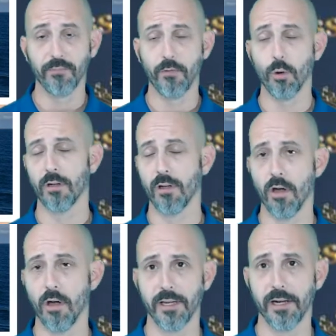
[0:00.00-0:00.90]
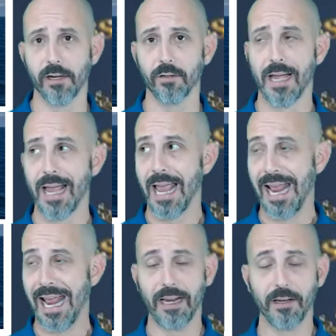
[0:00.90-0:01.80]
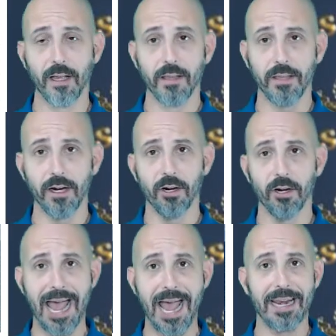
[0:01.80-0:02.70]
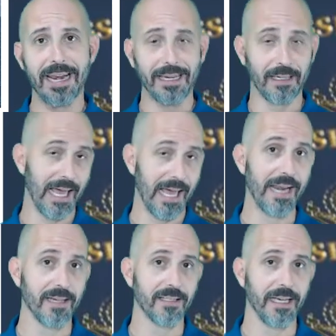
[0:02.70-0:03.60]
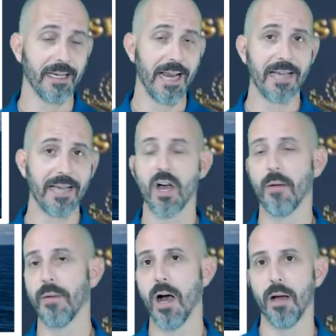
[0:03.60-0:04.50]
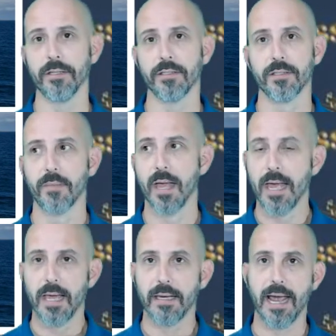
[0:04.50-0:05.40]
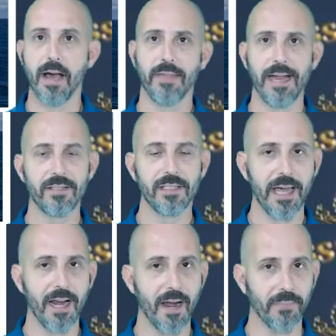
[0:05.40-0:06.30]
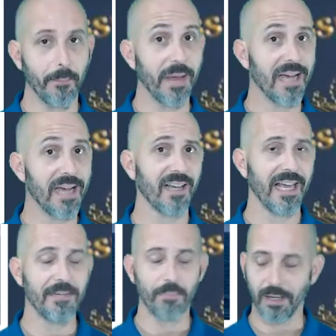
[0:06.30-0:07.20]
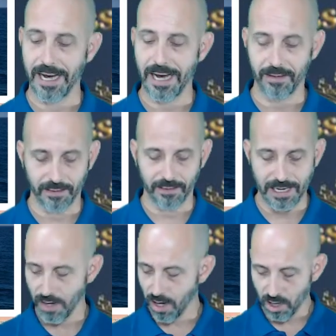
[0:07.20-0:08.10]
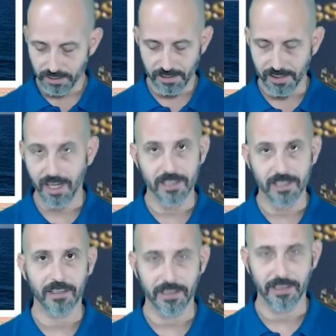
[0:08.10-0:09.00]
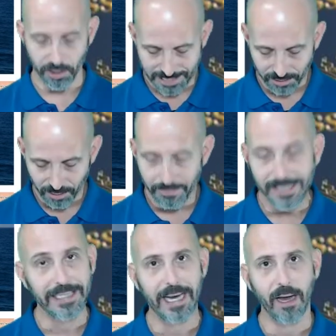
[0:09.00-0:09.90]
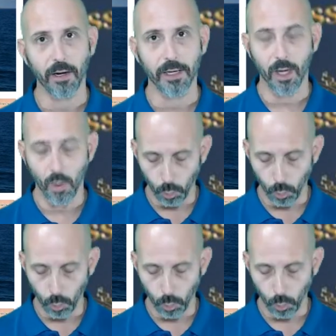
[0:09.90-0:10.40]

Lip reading: Fort Lauderdale, and they're at Atlantis in Nassau, Bahamas. Now, they've set up the best laid plan. They've all discussed it. They're in their meeting area.